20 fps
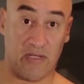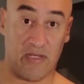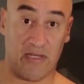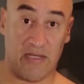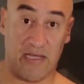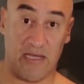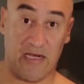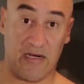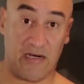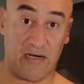
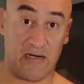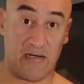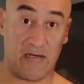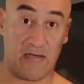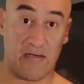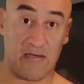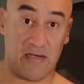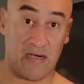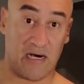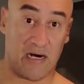Here
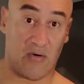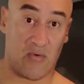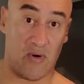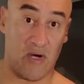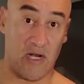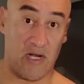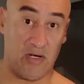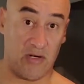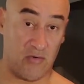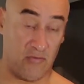I
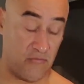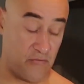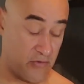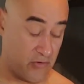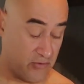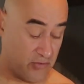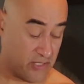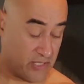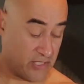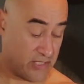already don't
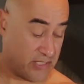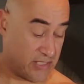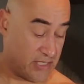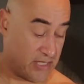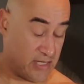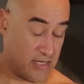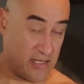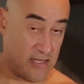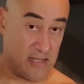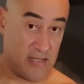feel
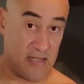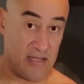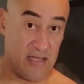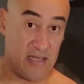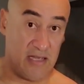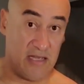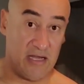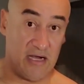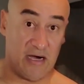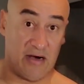nothing.
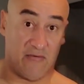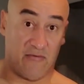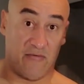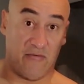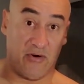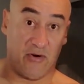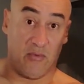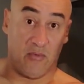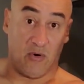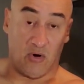I'll
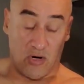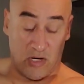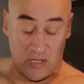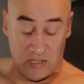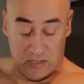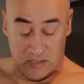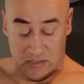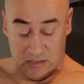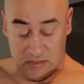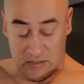feel
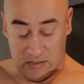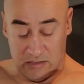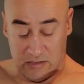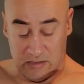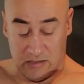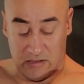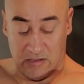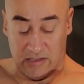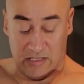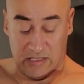more
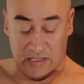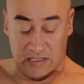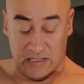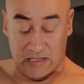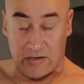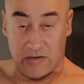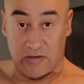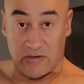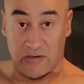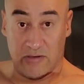on this
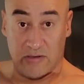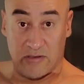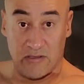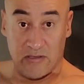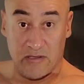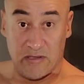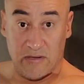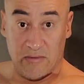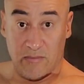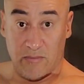little
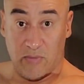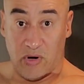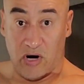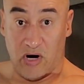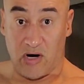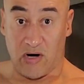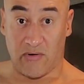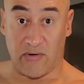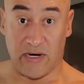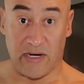
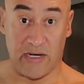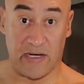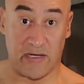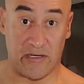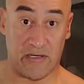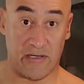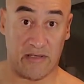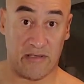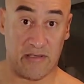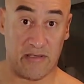ball right
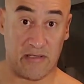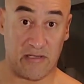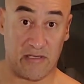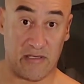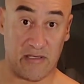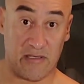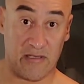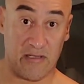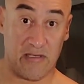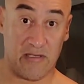here.
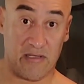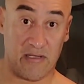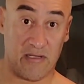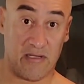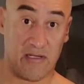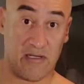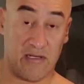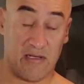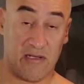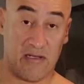
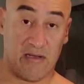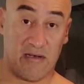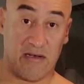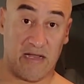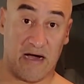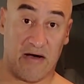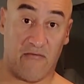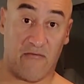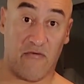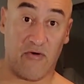
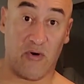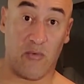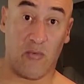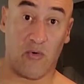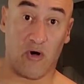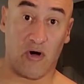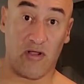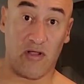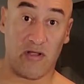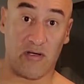Now I feel
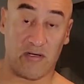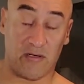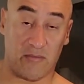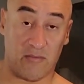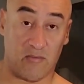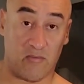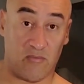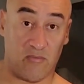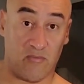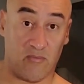more of
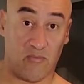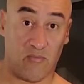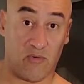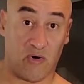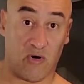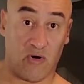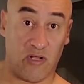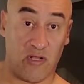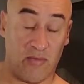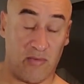
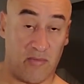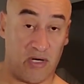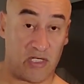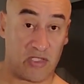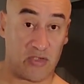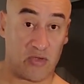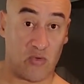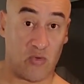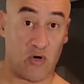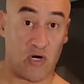the
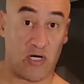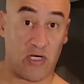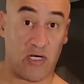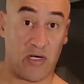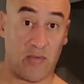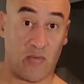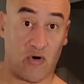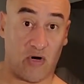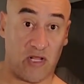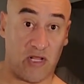muscle
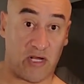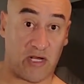working, more of the